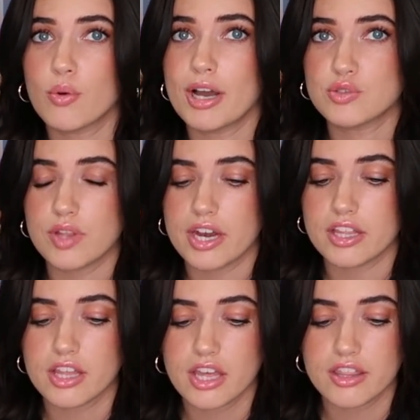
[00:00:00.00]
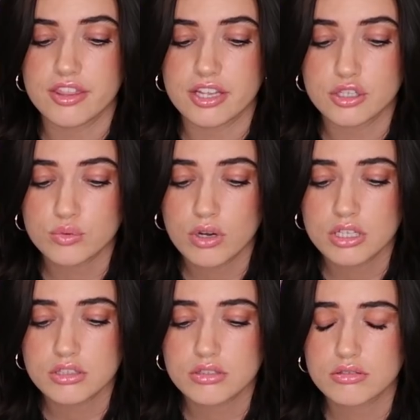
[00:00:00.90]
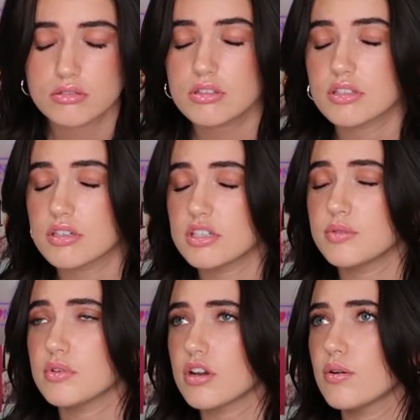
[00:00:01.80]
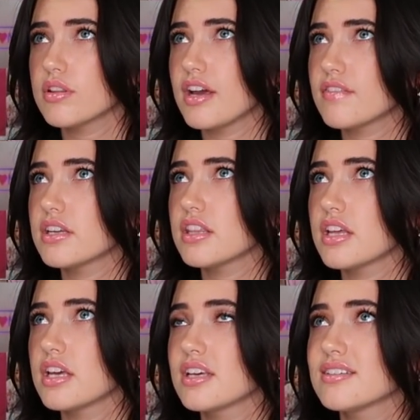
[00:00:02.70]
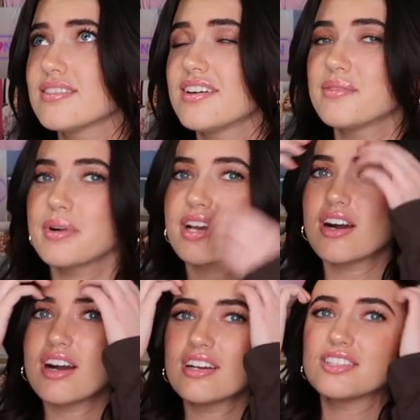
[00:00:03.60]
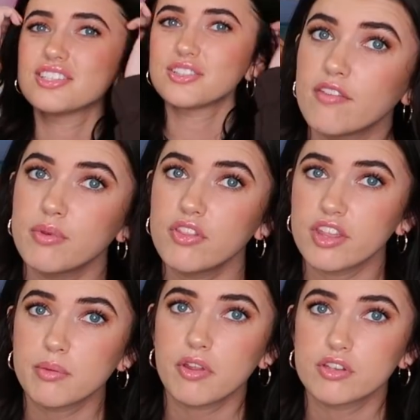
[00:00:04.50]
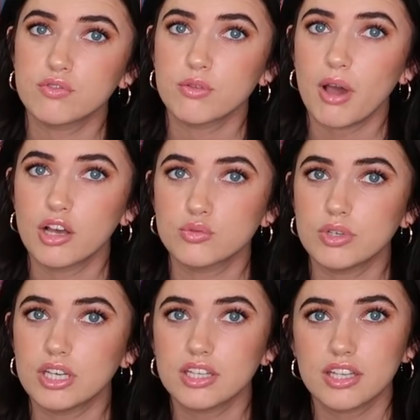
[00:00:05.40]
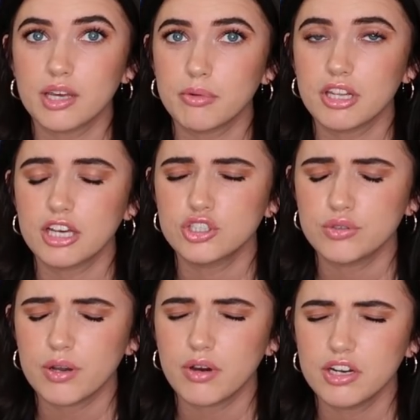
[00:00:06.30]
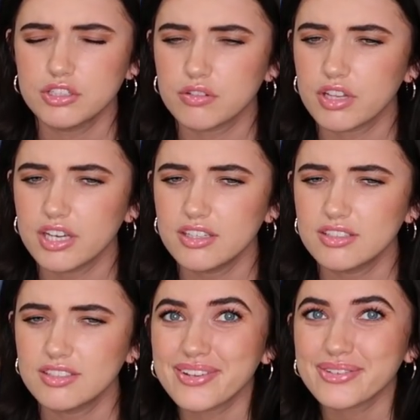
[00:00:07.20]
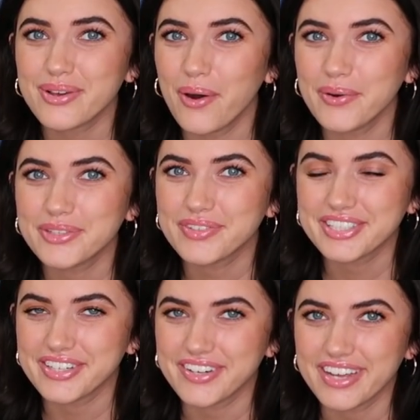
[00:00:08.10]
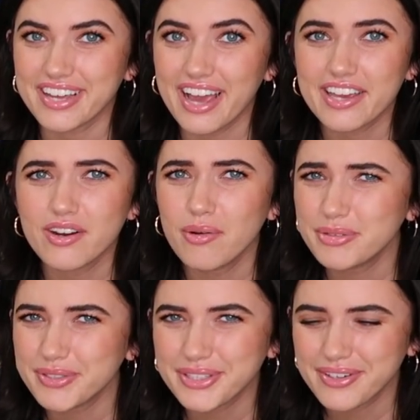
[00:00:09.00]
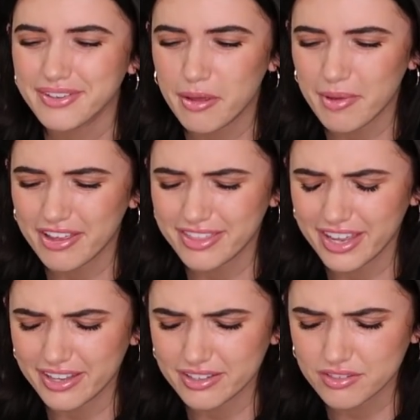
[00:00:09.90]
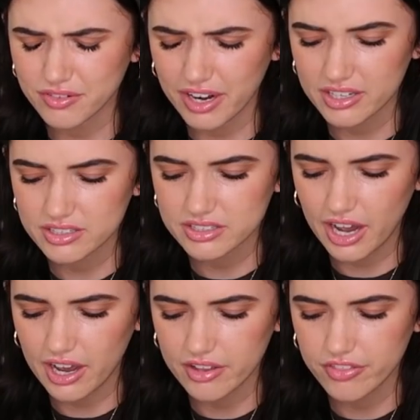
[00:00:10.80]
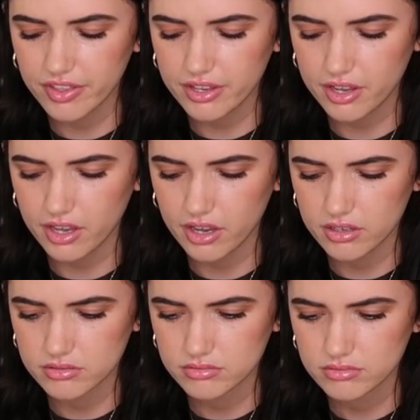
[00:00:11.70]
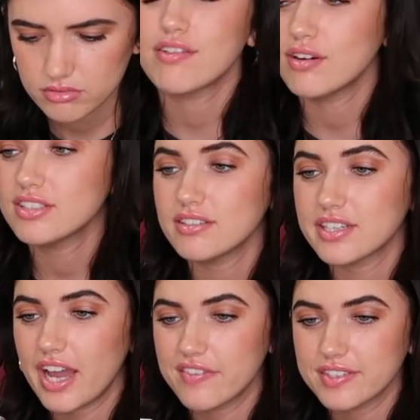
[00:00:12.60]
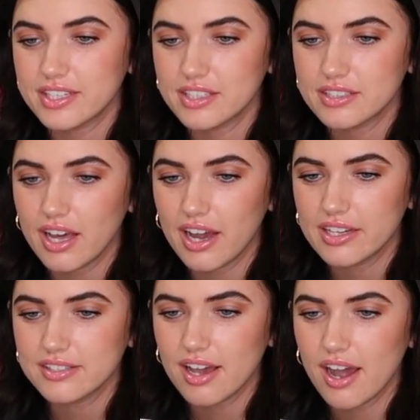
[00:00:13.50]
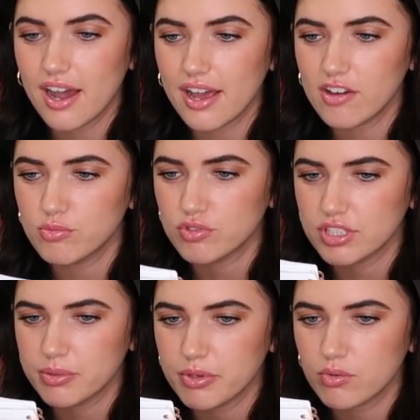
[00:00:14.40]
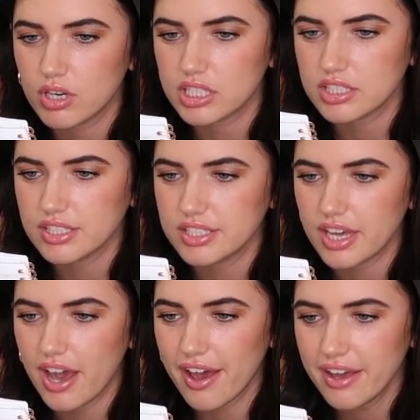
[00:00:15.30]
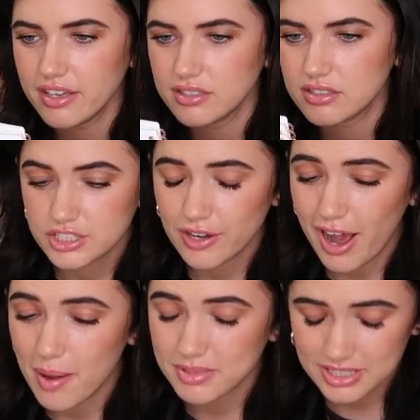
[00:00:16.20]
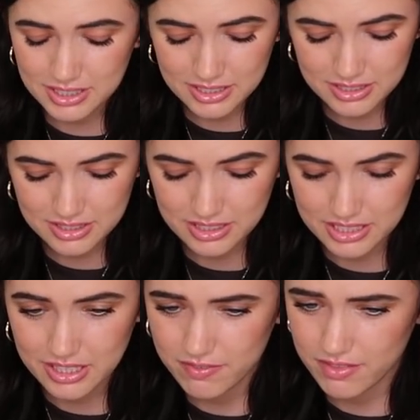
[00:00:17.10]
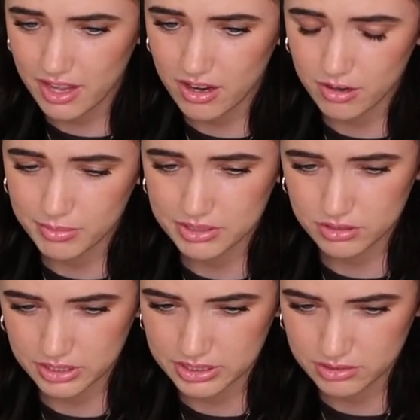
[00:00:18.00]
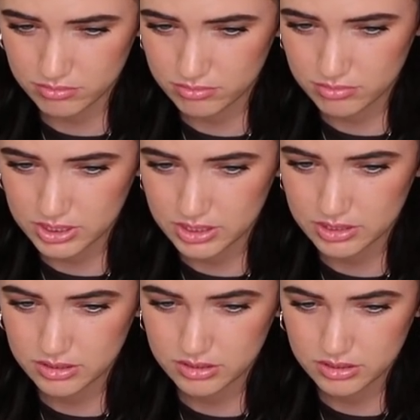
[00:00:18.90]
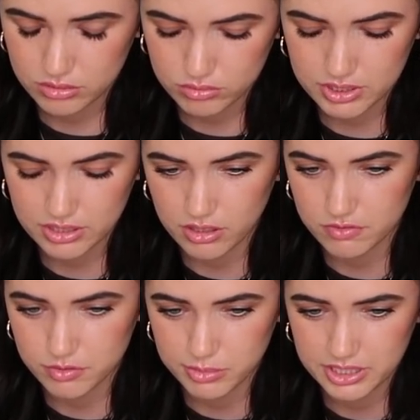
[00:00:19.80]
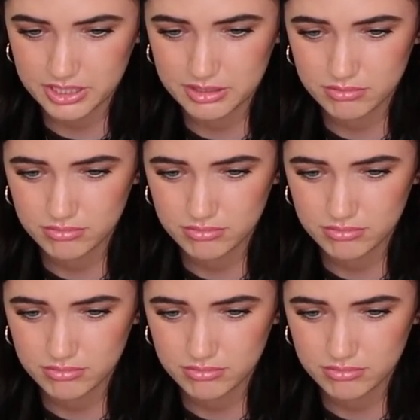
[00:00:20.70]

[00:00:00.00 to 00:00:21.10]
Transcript: don't match with anything, and these ones literally will go with everything. Oh my gosh, I've been thinking about this for the past week and like been like, do I want to do this? There's always returning. I can always return them, I think, right? Yeah, I think I can. I wrote down like everything that I have really been wanting to get. So I'm gonna leave that on my screen because it's really hard for me.